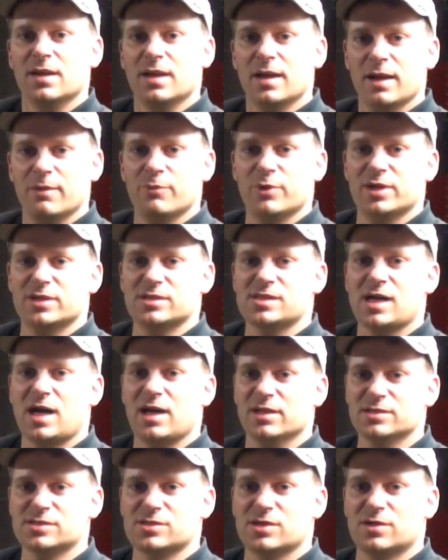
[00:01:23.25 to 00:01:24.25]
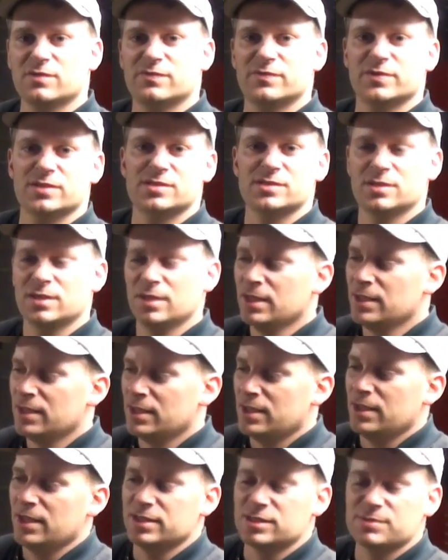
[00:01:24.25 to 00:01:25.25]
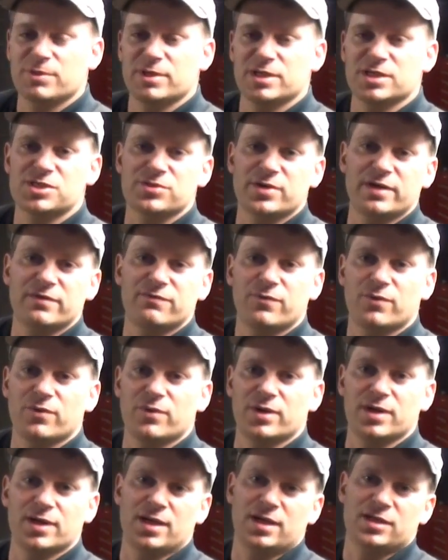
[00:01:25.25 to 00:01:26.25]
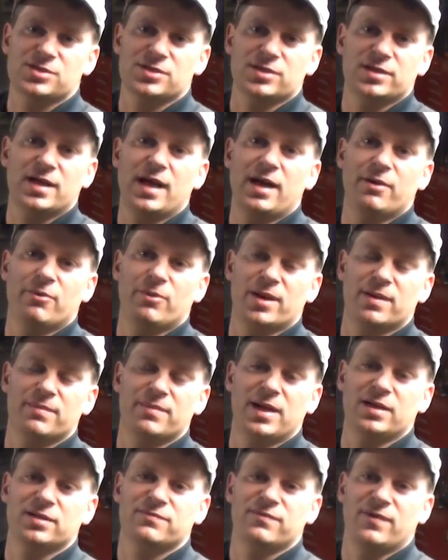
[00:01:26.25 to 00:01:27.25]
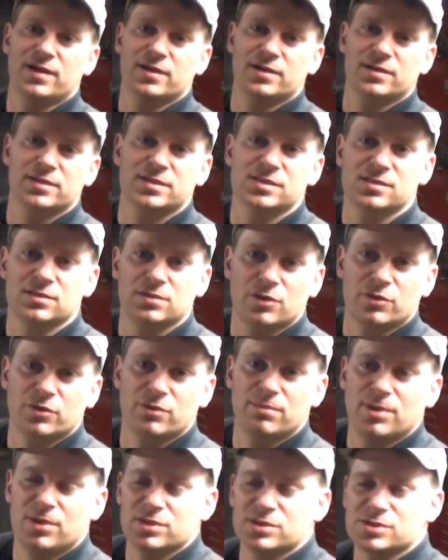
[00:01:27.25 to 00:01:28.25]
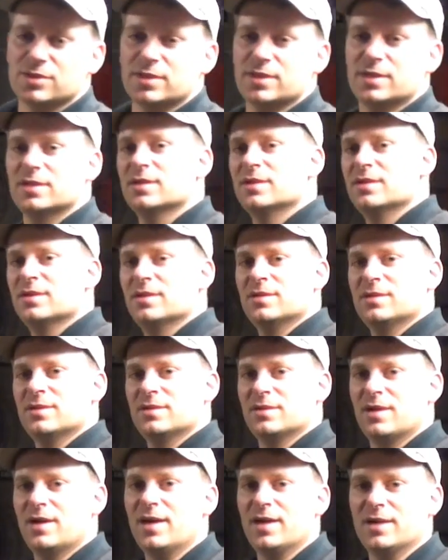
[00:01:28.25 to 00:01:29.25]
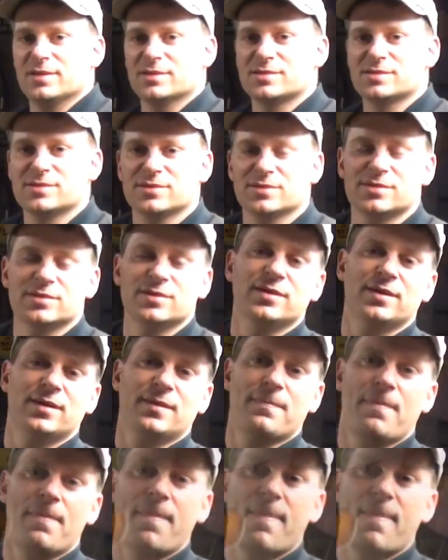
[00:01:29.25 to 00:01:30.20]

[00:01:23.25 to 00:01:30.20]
and with a solid surface, it's pretty straightforward, and I'll show you how I went about finding this lower ball joint. Alright, let's do to it.